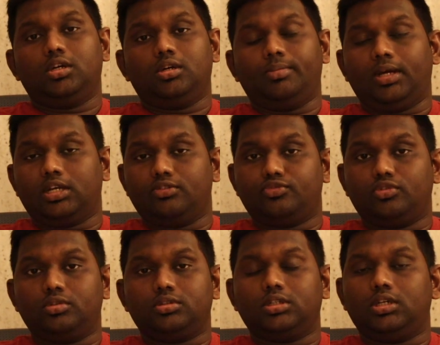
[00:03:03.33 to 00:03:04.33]
back and
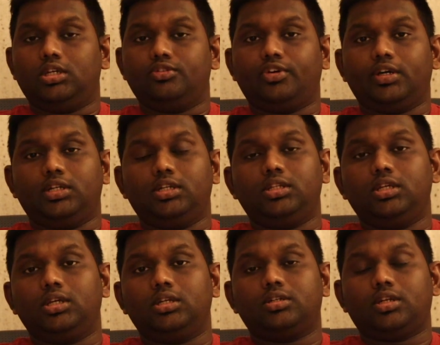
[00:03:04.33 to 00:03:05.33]
forth, and finally
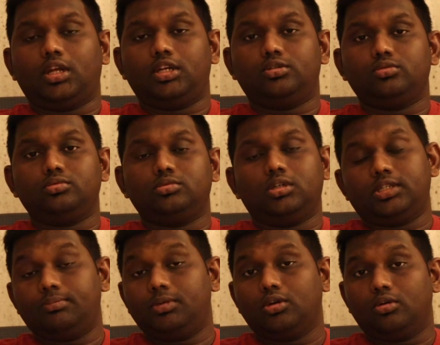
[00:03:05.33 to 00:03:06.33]
they tried to
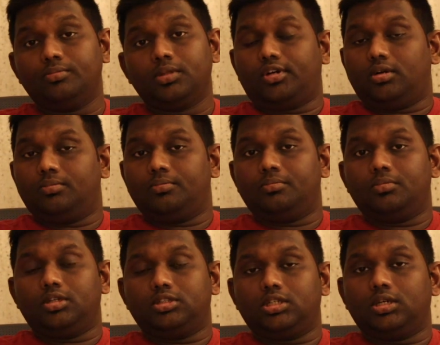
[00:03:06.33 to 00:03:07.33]
send me home from
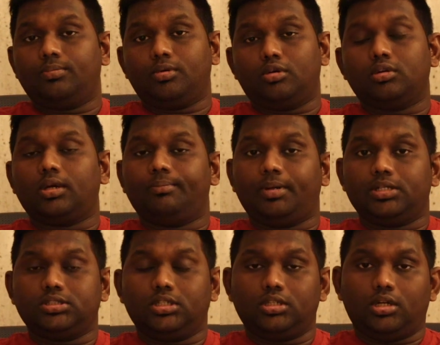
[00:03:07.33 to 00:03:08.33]
Singapore on
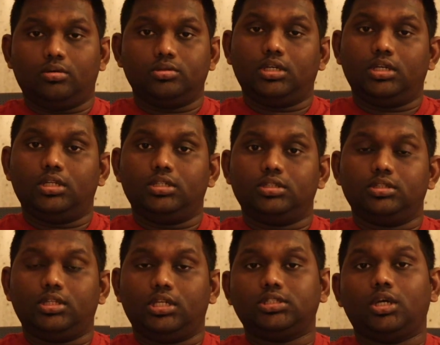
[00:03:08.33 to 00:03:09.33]
compassionate grounds, and
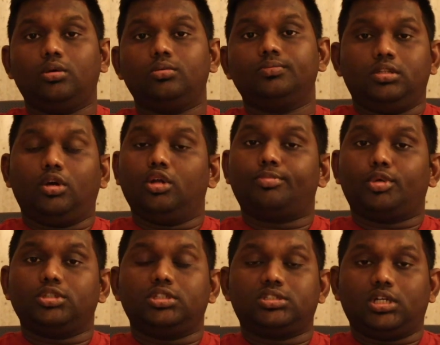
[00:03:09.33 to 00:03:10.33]
that's how the whole
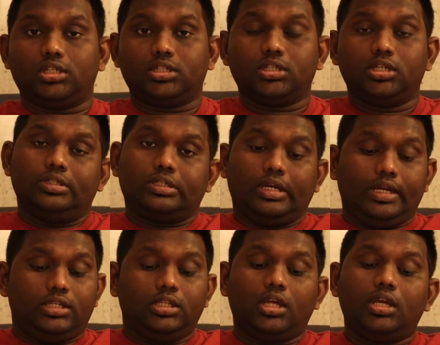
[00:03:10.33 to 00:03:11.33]
process started. The
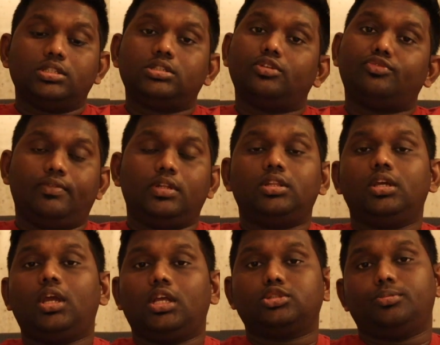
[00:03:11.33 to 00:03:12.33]
criteria is that
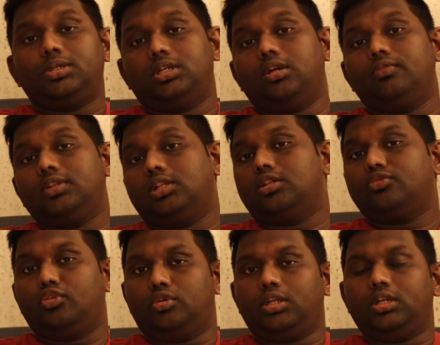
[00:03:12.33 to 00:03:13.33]
everything has to be done within the
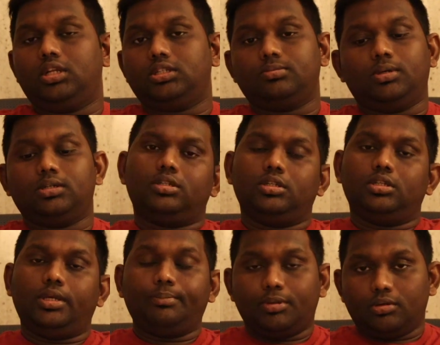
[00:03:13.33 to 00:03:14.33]
14 days, but
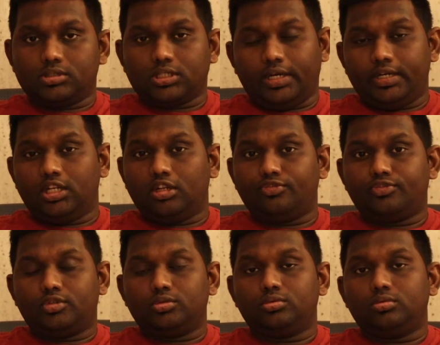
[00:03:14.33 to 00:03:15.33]
the MP was kind
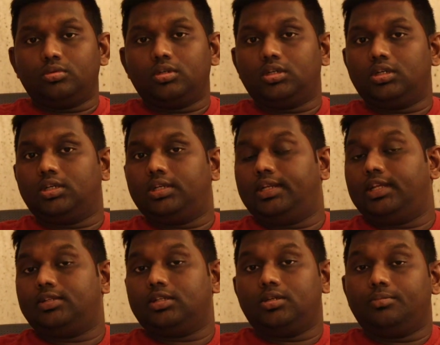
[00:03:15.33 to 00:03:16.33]
enough to
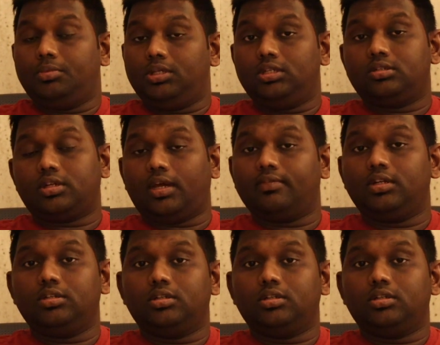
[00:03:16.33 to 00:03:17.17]
let me travel